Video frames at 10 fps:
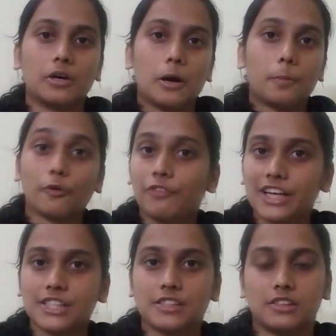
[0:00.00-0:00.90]

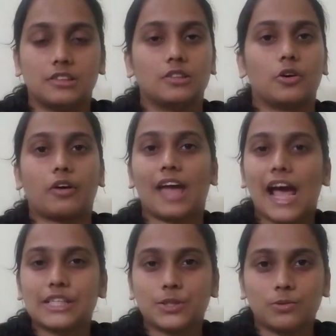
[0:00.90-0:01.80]
professional or
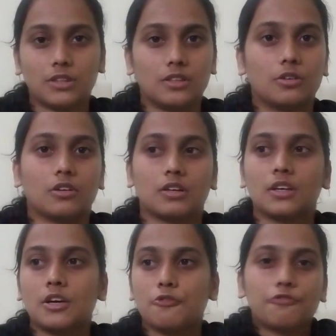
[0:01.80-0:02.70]
casual or
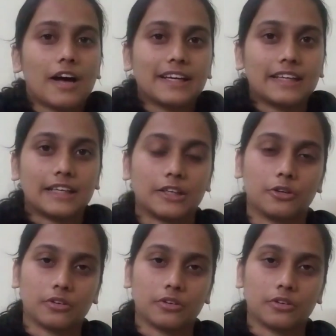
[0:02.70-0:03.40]
funny or